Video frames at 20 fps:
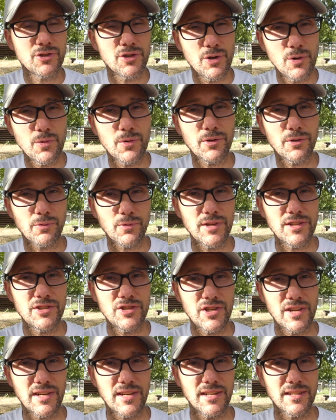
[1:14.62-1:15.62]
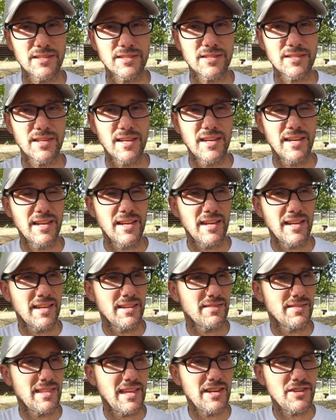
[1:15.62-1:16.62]
two or three chickens.
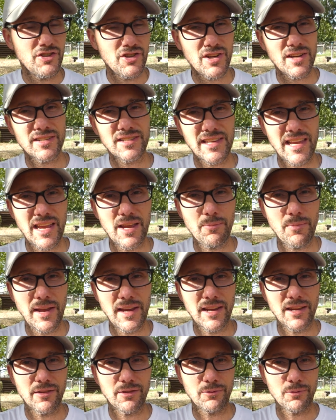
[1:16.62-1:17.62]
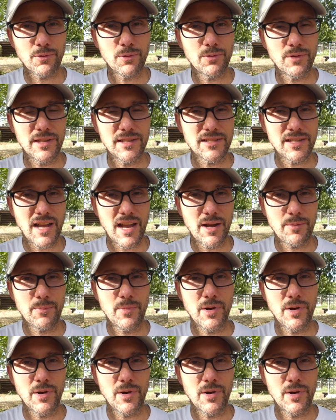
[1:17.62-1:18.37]
They just can't make it through these hot